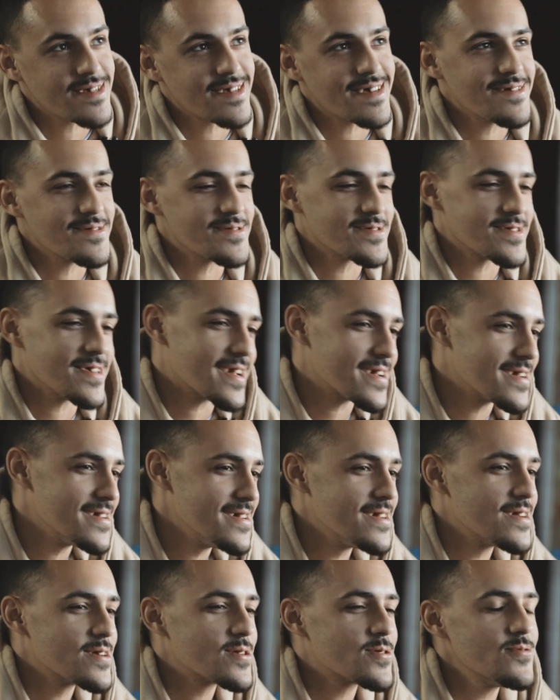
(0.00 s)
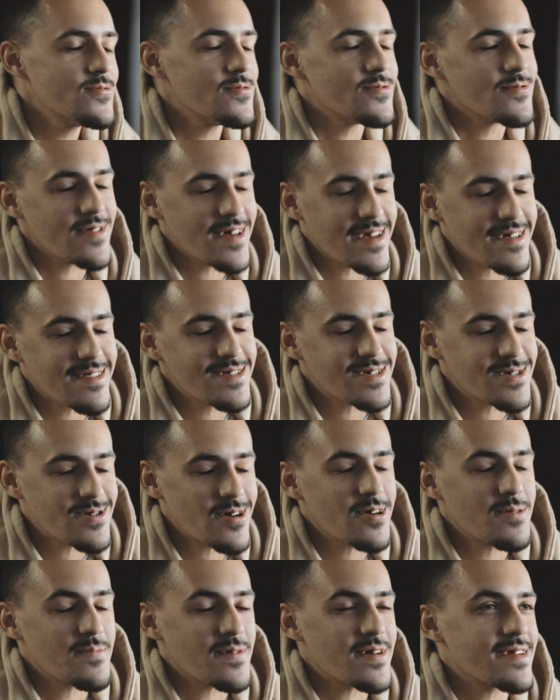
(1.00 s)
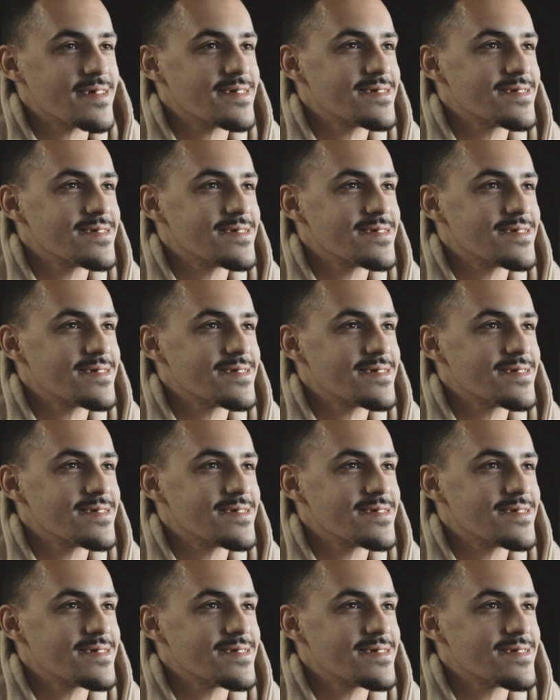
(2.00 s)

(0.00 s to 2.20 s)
And he was like, cool, like let's talk about